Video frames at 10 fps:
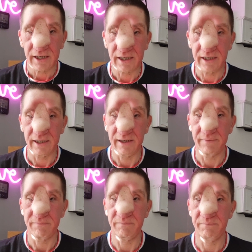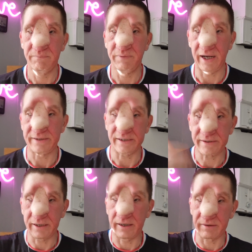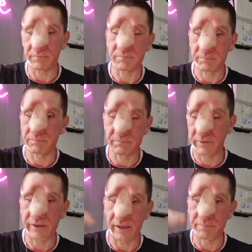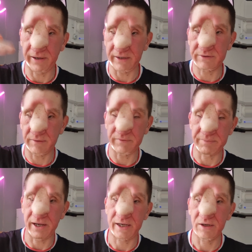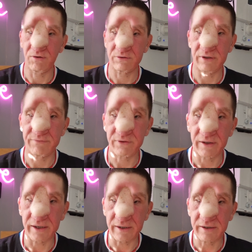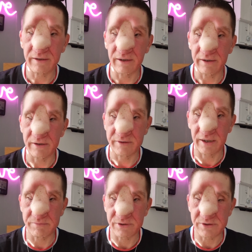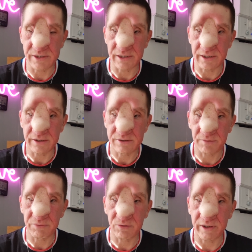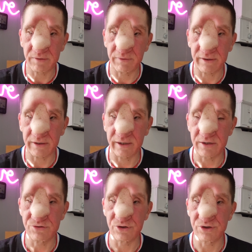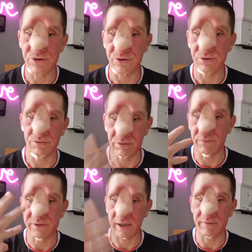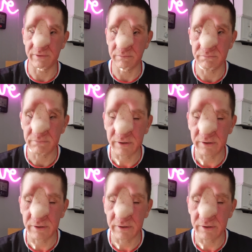but I did get kind of picked up the pecking order, if you like, in terms of seeing someone quite quickly due to obviously having